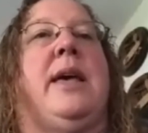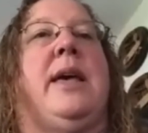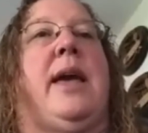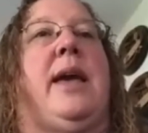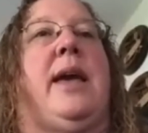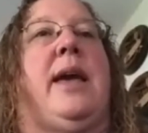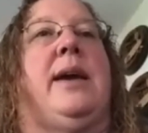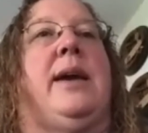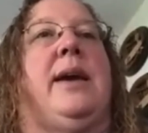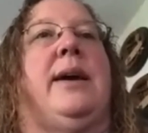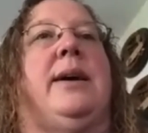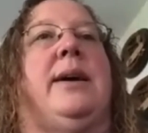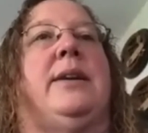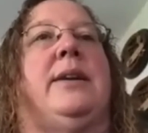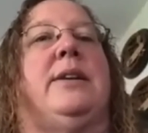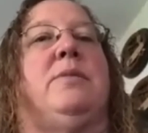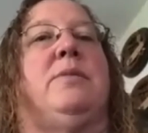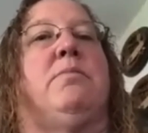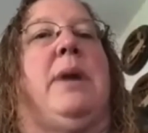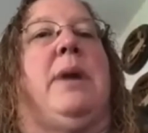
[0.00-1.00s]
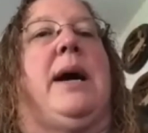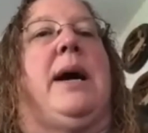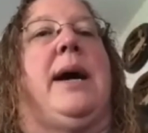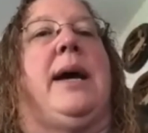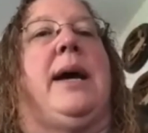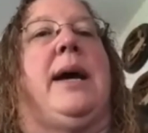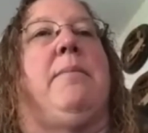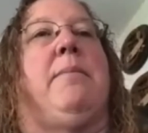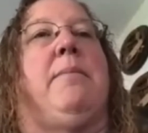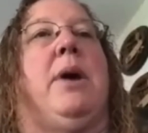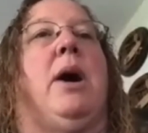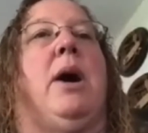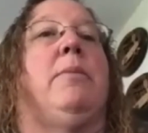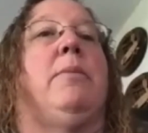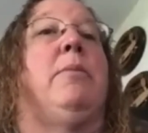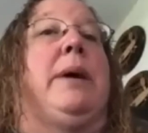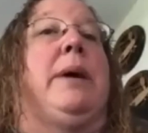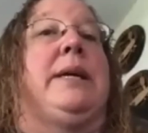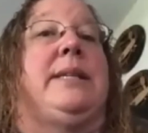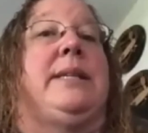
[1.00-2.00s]
And my mom
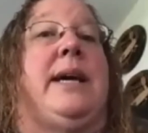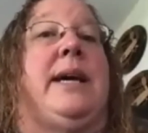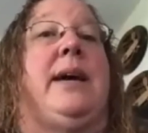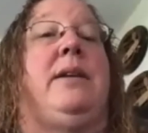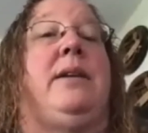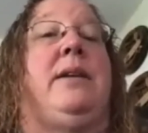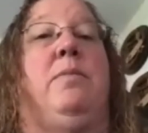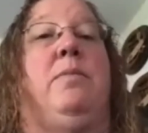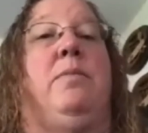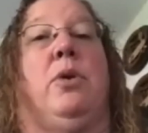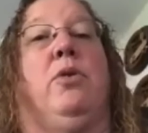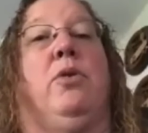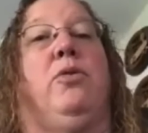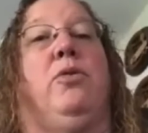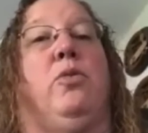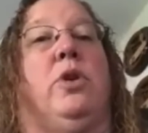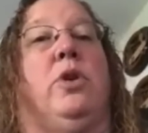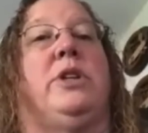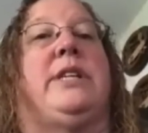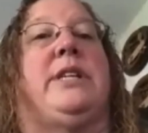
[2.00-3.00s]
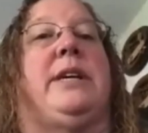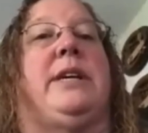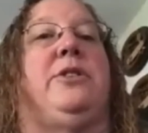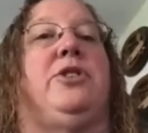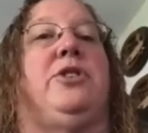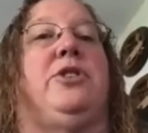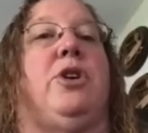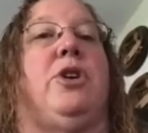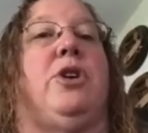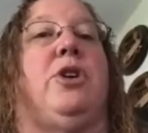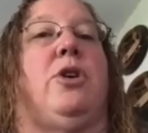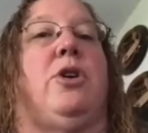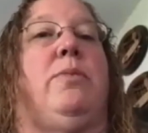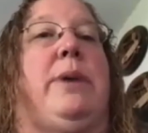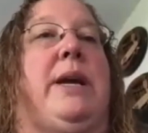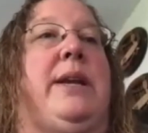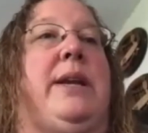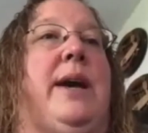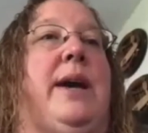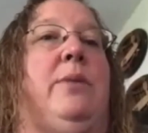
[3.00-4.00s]
and my dad both worked at the show. My
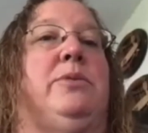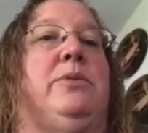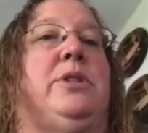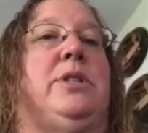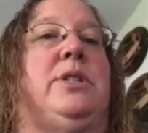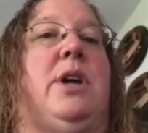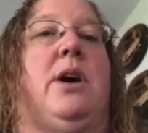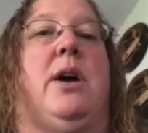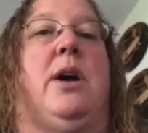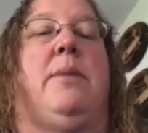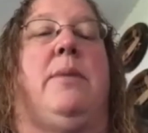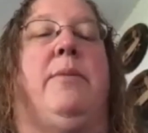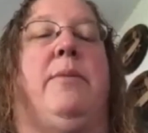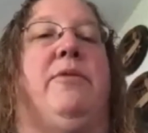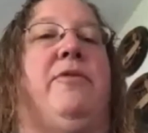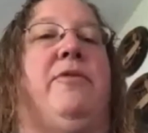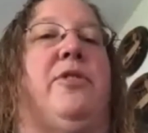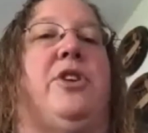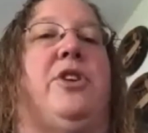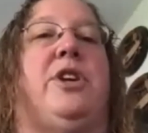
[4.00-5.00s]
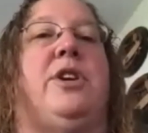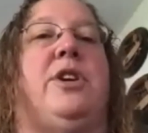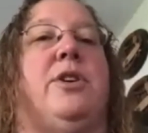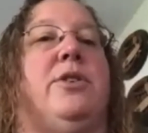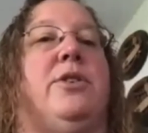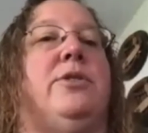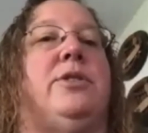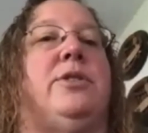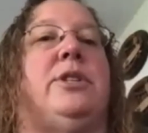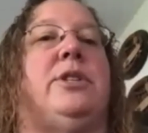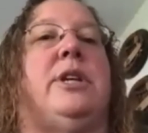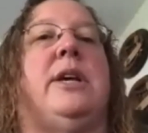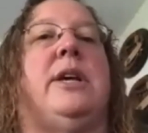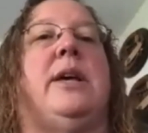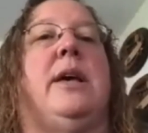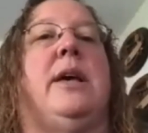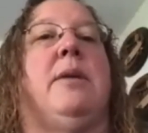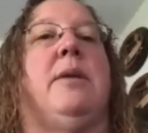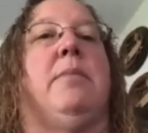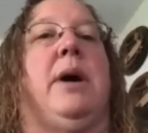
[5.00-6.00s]
dad was a timer for years.
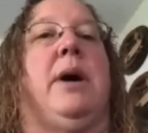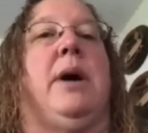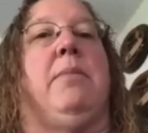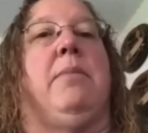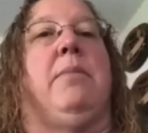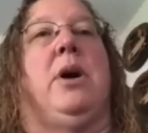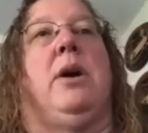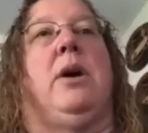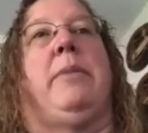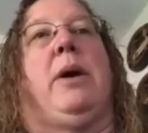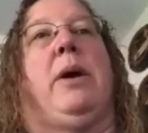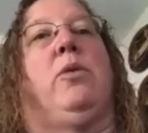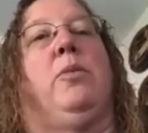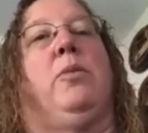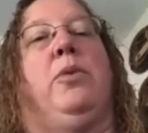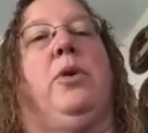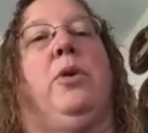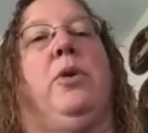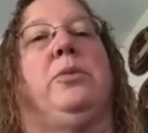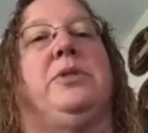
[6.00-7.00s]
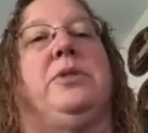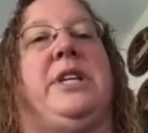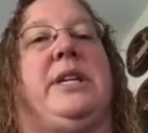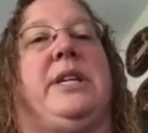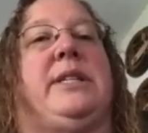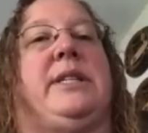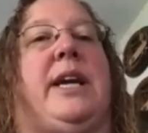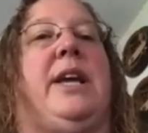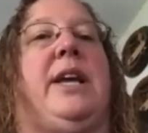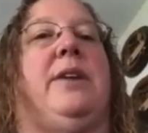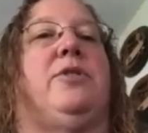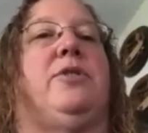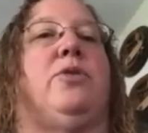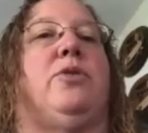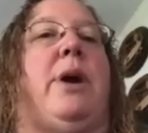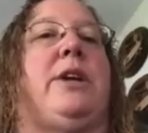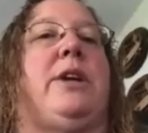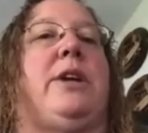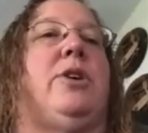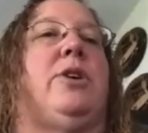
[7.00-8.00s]
My mom at one point was the executive
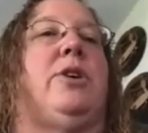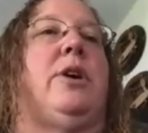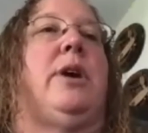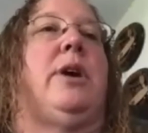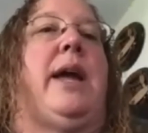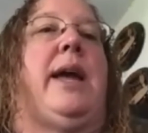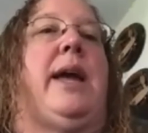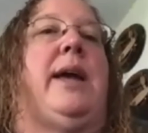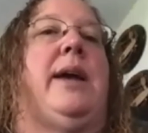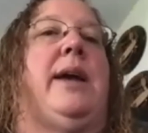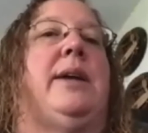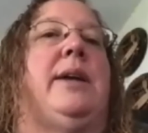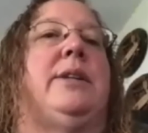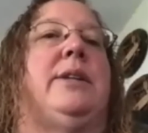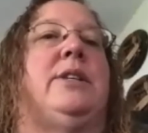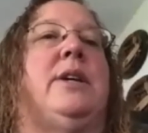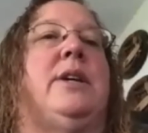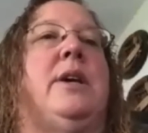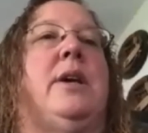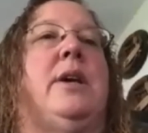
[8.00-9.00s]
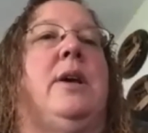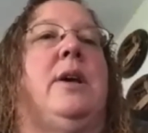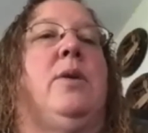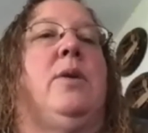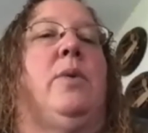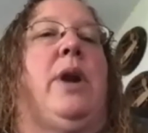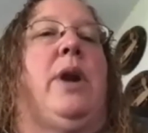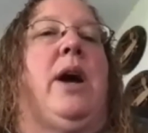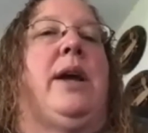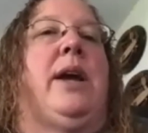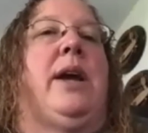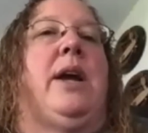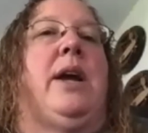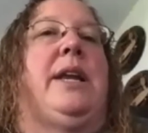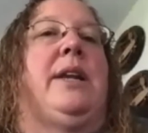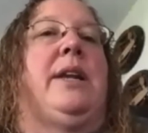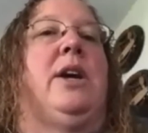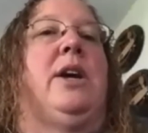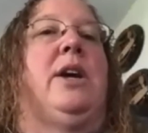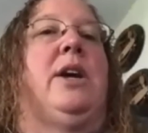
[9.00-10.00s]
director. And when I got
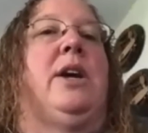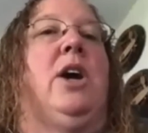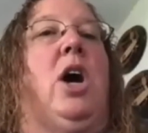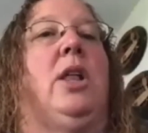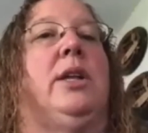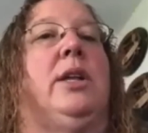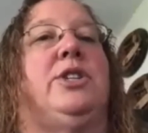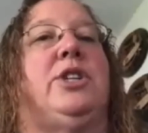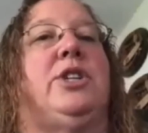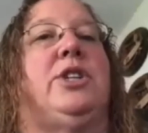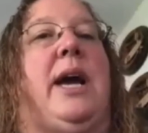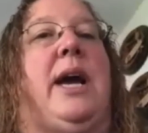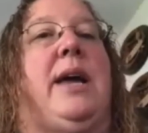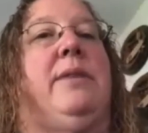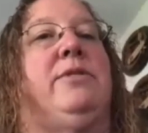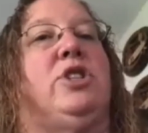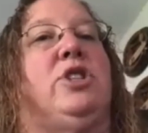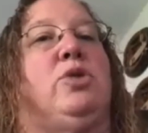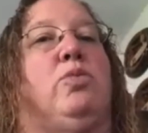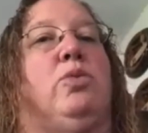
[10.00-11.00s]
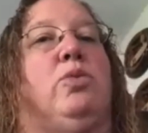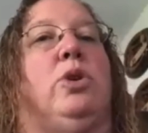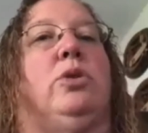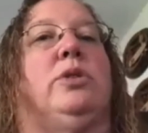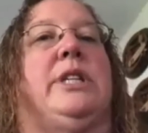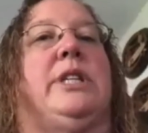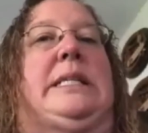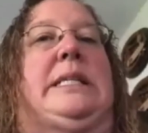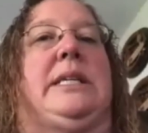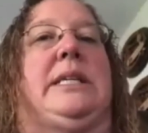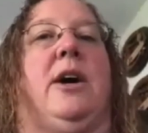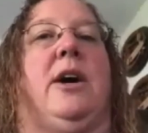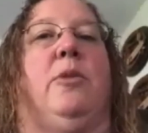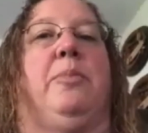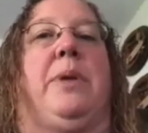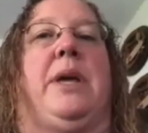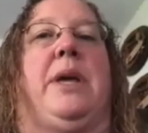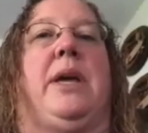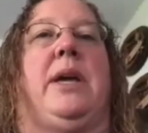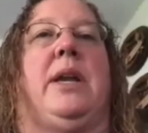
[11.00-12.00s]
into college, I kind of just rolled into
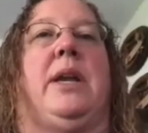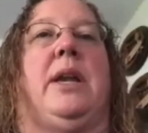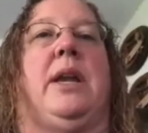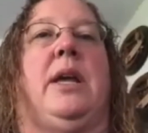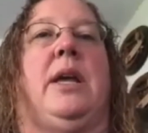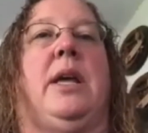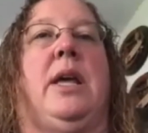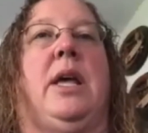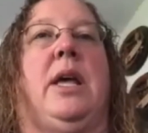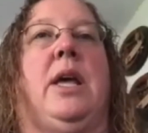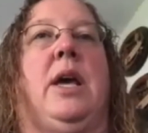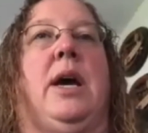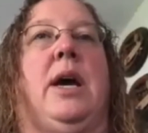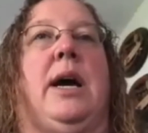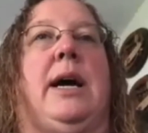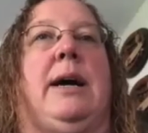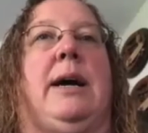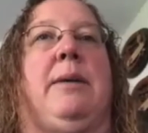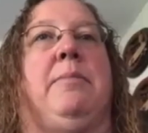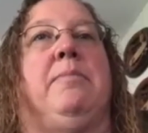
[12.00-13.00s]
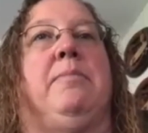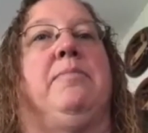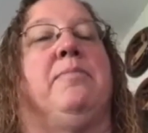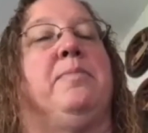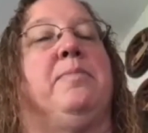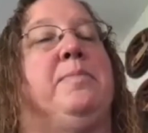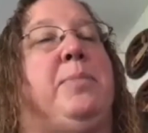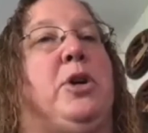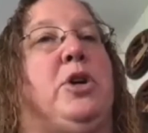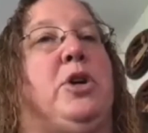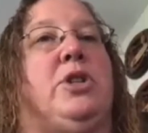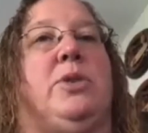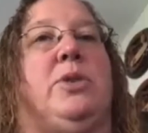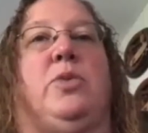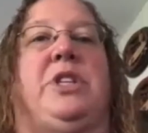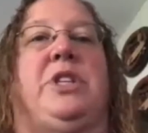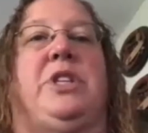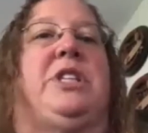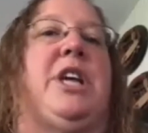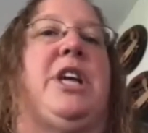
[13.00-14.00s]
helping
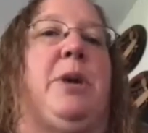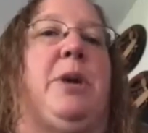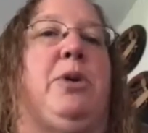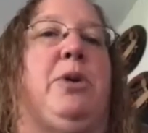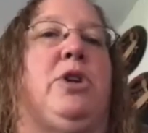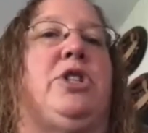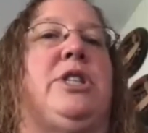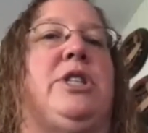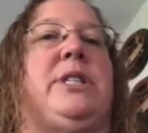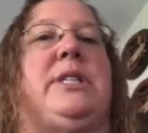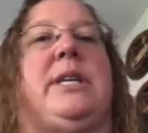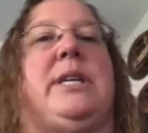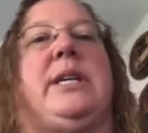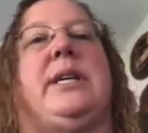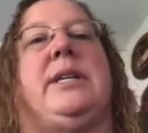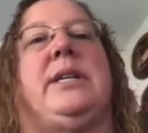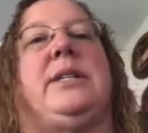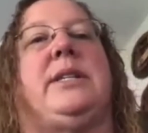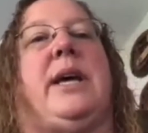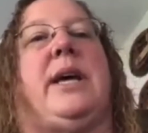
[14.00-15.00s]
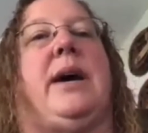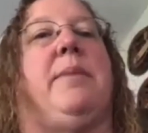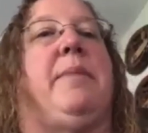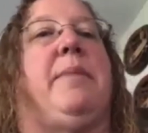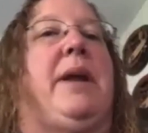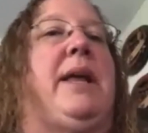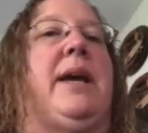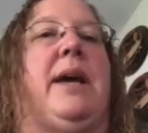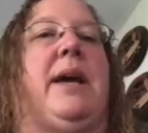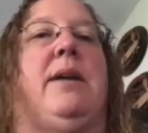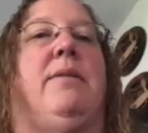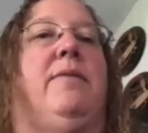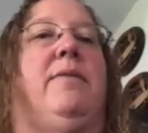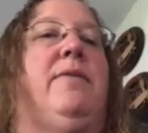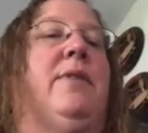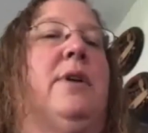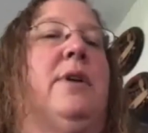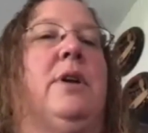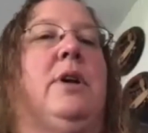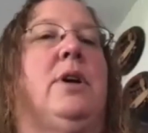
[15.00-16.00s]
with the ticket purchases, any kind of
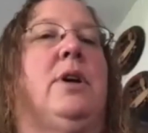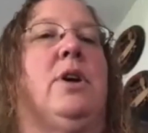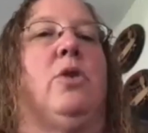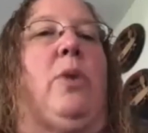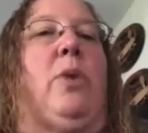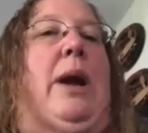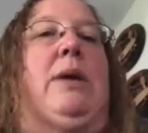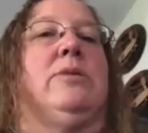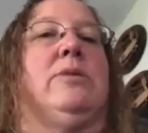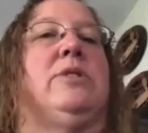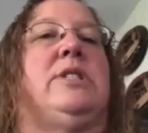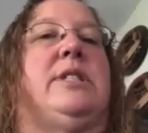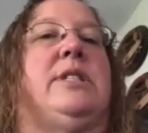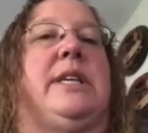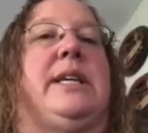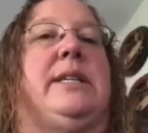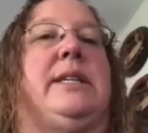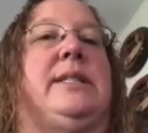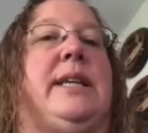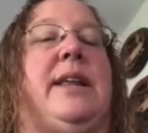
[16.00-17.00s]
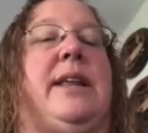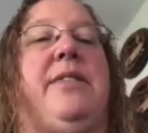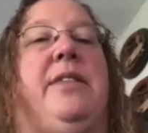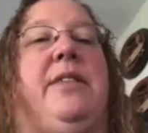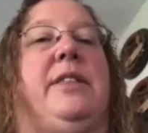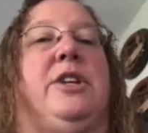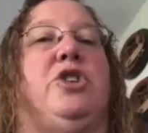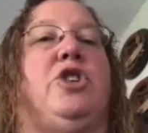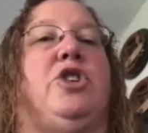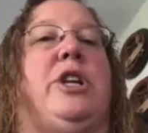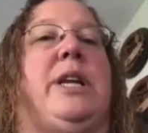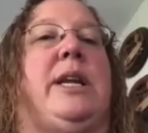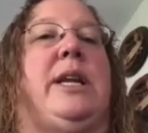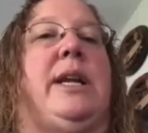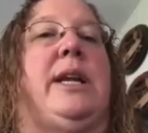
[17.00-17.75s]
grounds things, anything that she needed